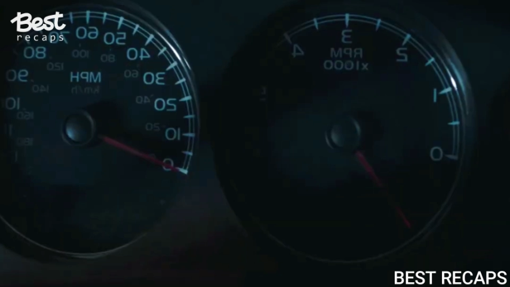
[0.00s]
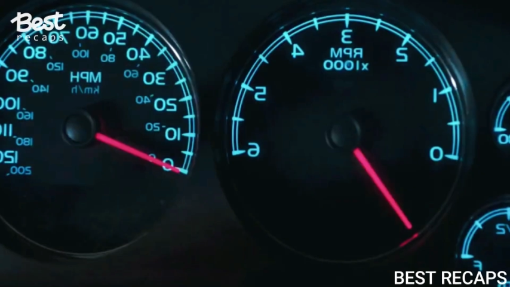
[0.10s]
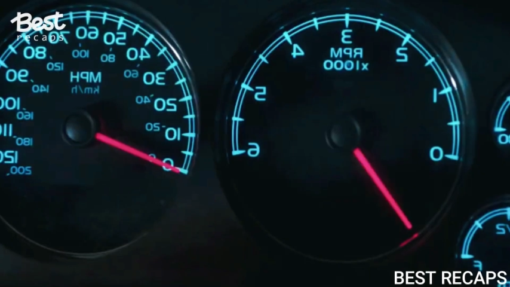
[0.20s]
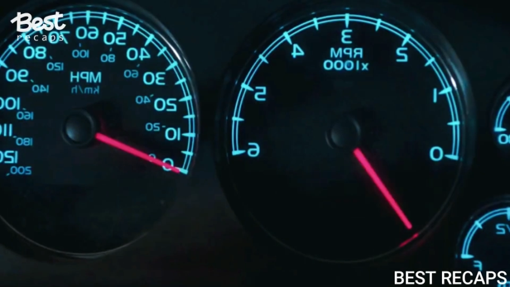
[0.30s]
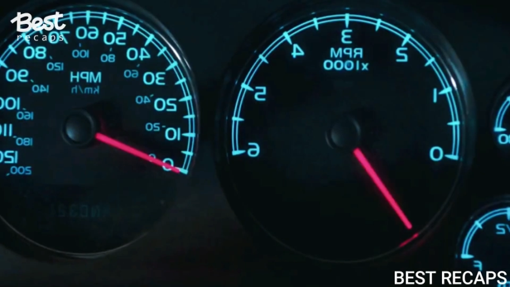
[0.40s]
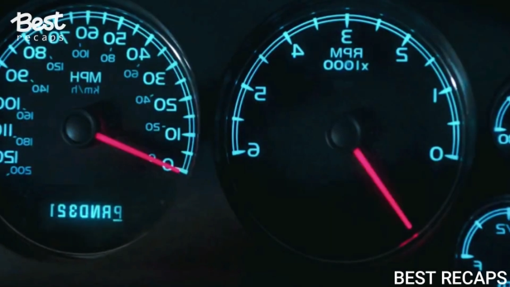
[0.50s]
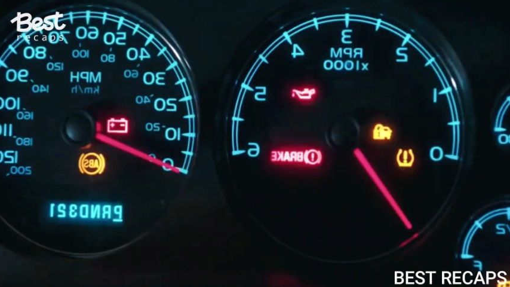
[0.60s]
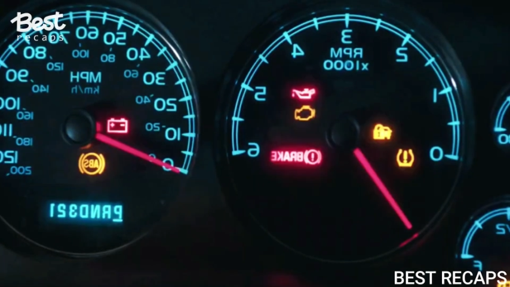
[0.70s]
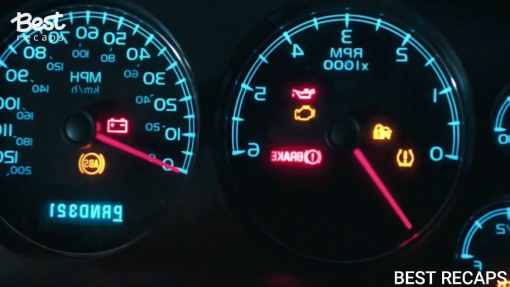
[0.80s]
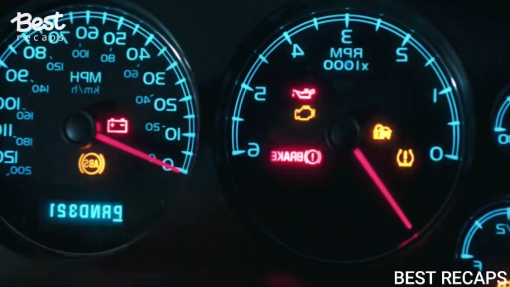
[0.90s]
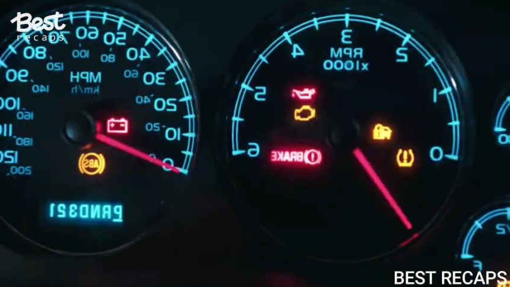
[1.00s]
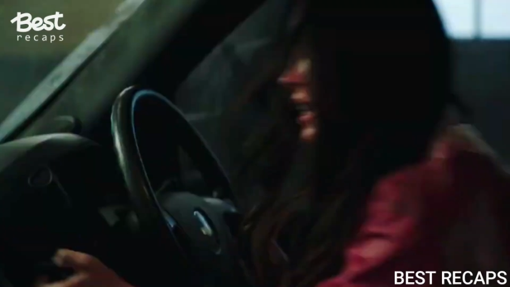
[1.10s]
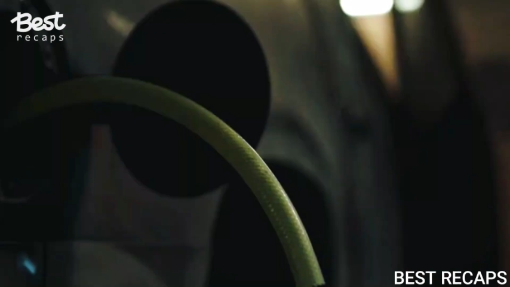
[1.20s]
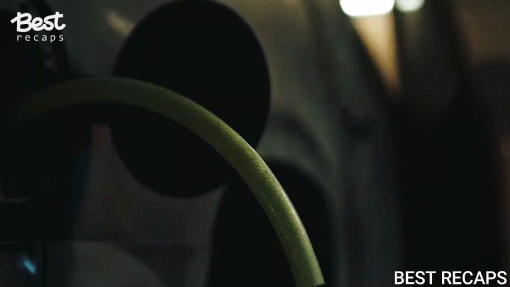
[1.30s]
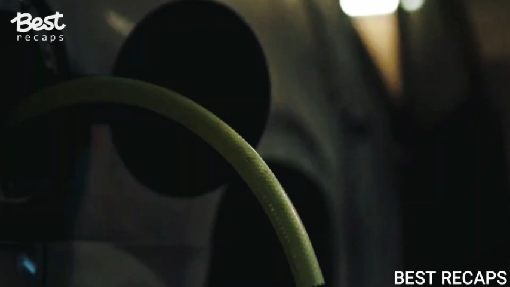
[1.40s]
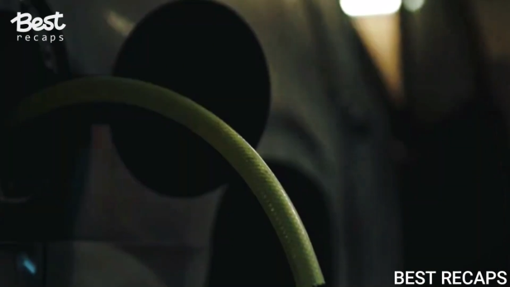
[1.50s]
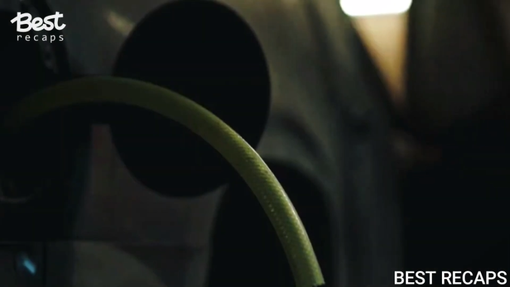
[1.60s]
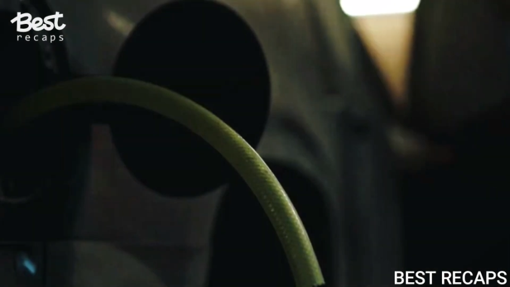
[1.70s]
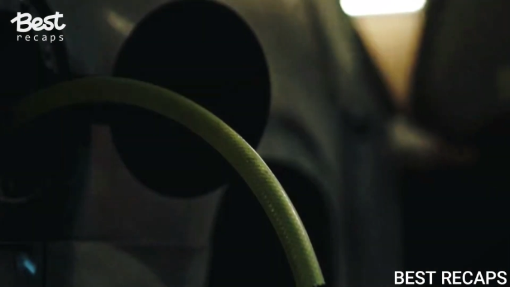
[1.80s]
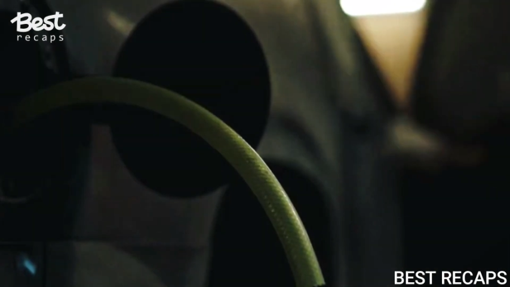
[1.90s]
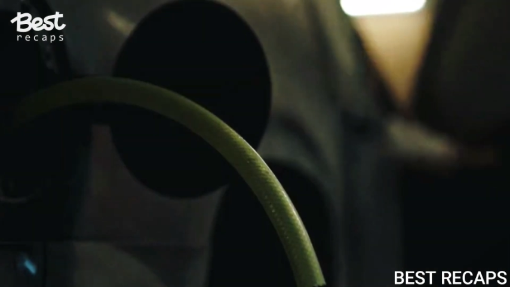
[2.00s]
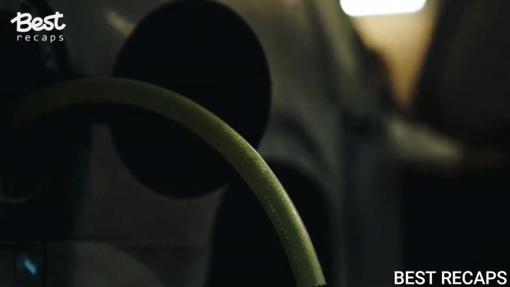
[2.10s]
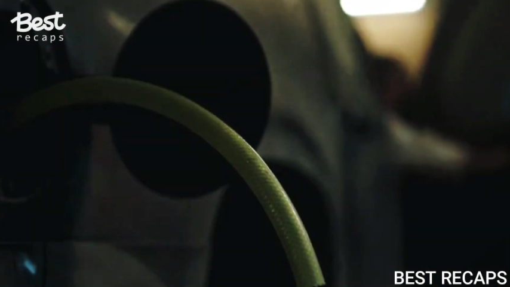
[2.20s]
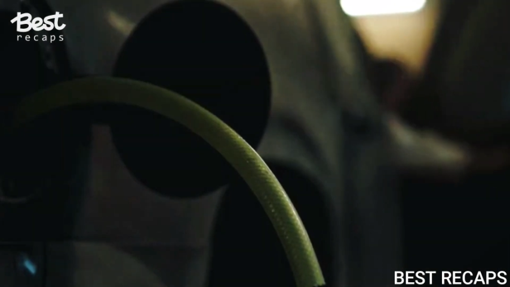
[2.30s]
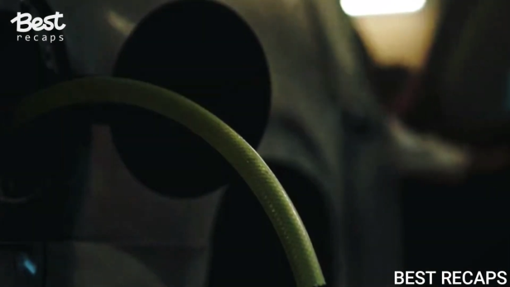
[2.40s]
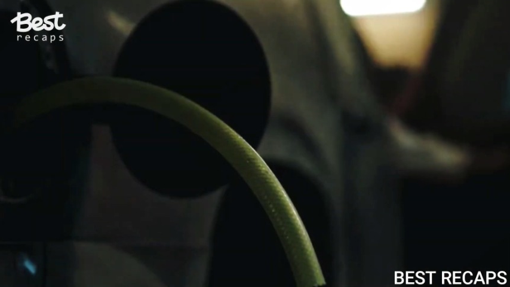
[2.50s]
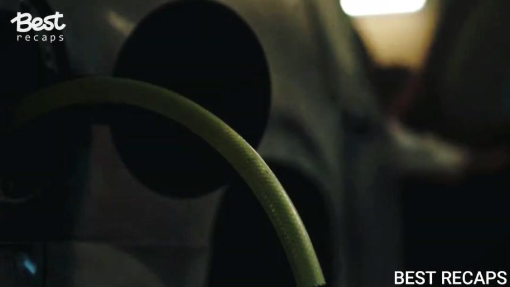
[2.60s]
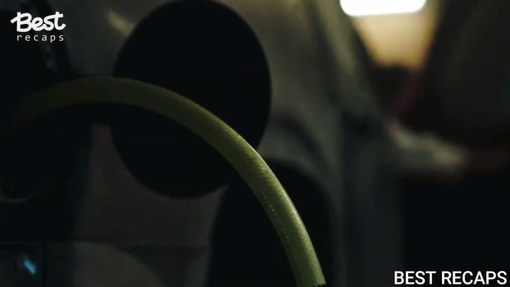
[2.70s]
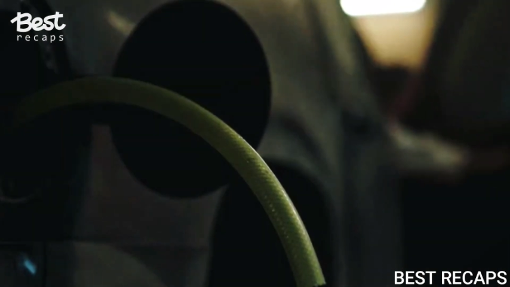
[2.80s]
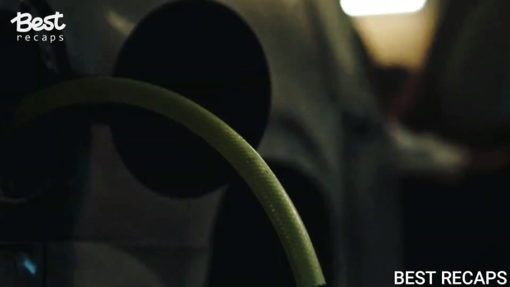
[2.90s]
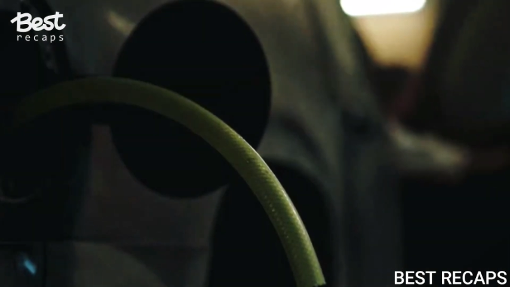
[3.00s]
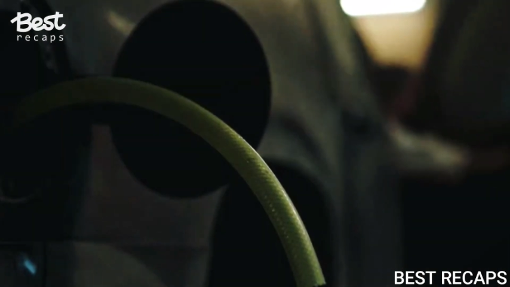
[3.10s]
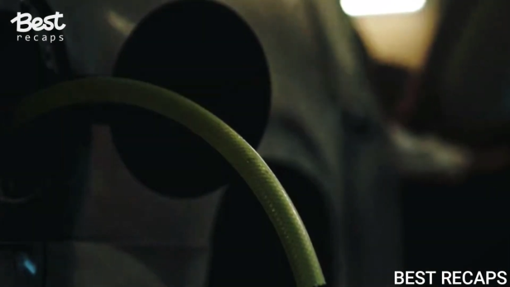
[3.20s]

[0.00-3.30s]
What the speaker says: Nobody's mouth can be seen.